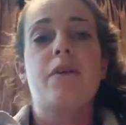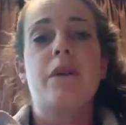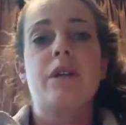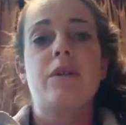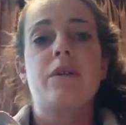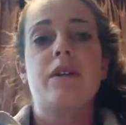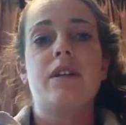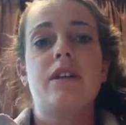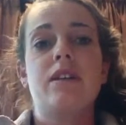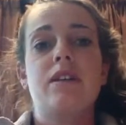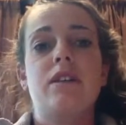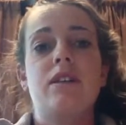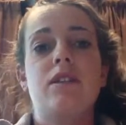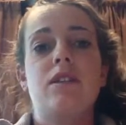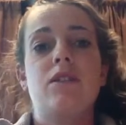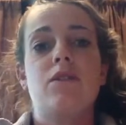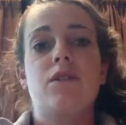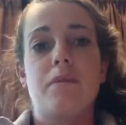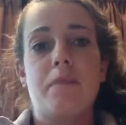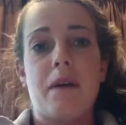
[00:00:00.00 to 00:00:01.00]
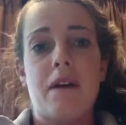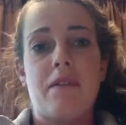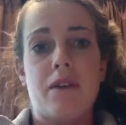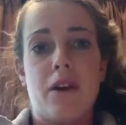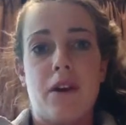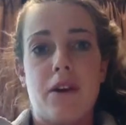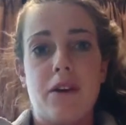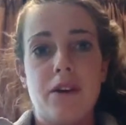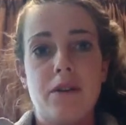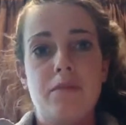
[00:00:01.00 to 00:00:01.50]
which was to do it by
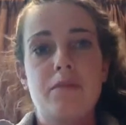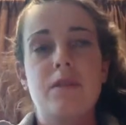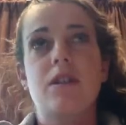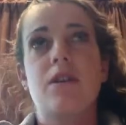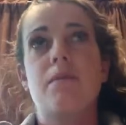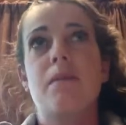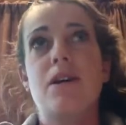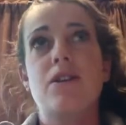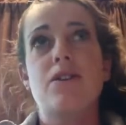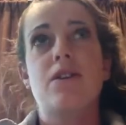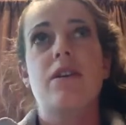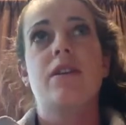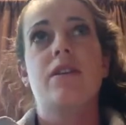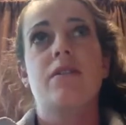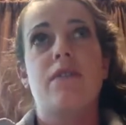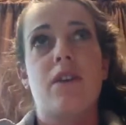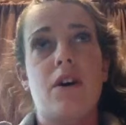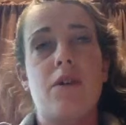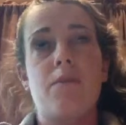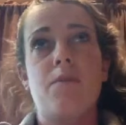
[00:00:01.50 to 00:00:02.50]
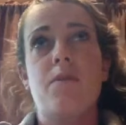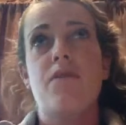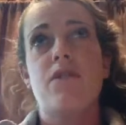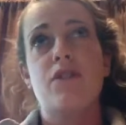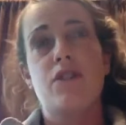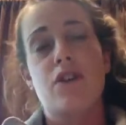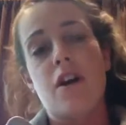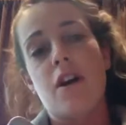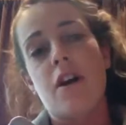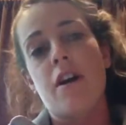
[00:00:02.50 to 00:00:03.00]
volume, so measuring the volume of
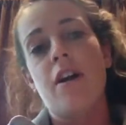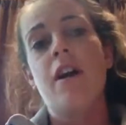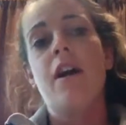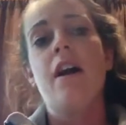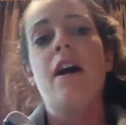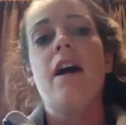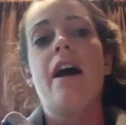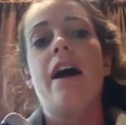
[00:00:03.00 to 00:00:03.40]
the jar